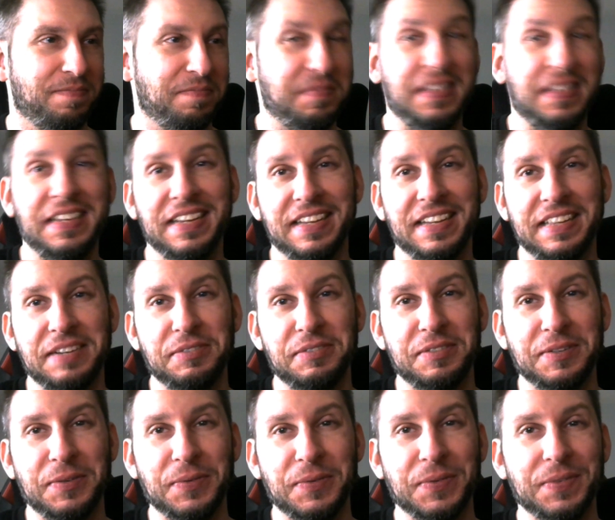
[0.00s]
yeah, that was
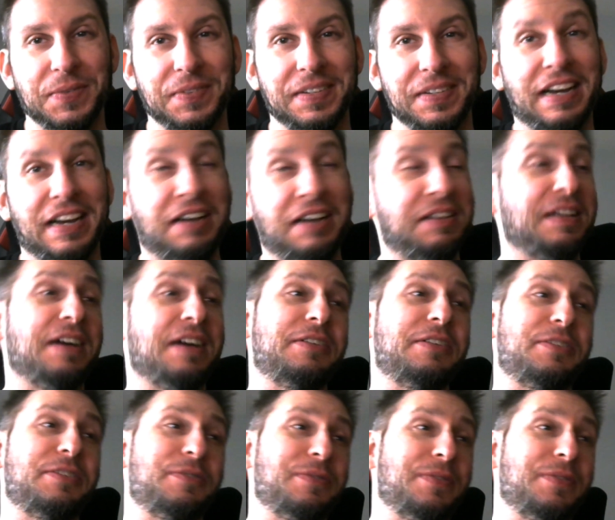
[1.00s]
cool. That
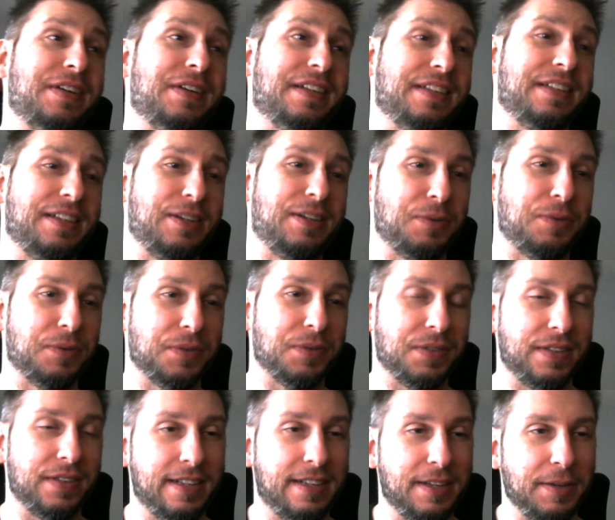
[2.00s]
was really cool.